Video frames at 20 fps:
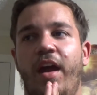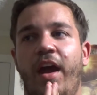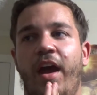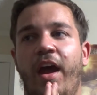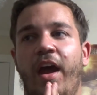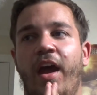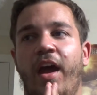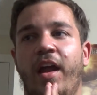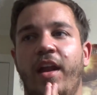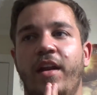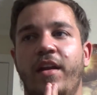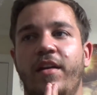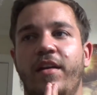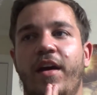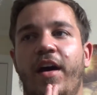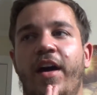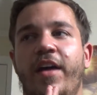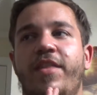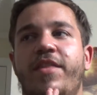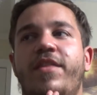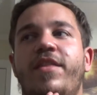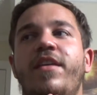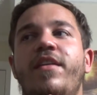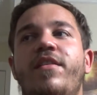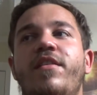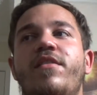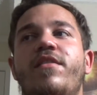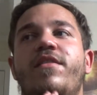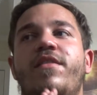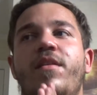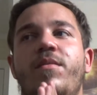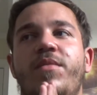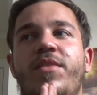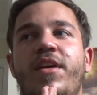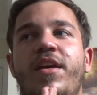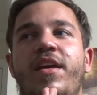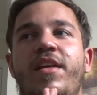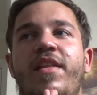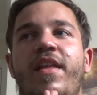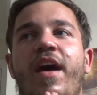And I think there's
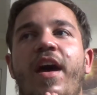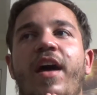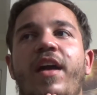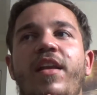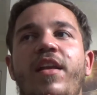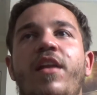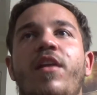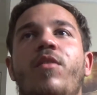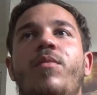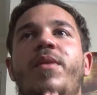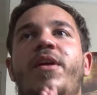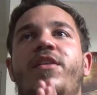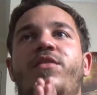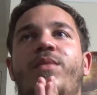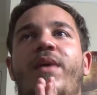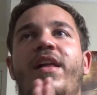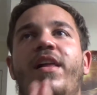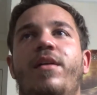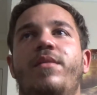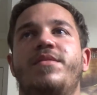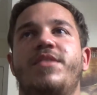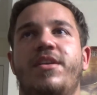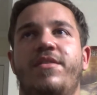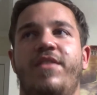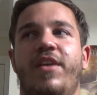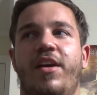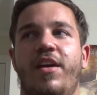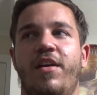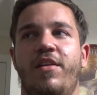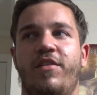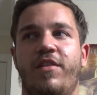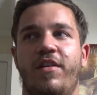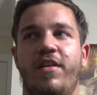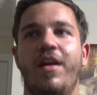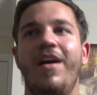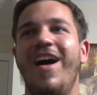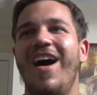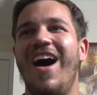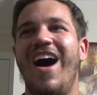something in that, you know, because while I was on vacation,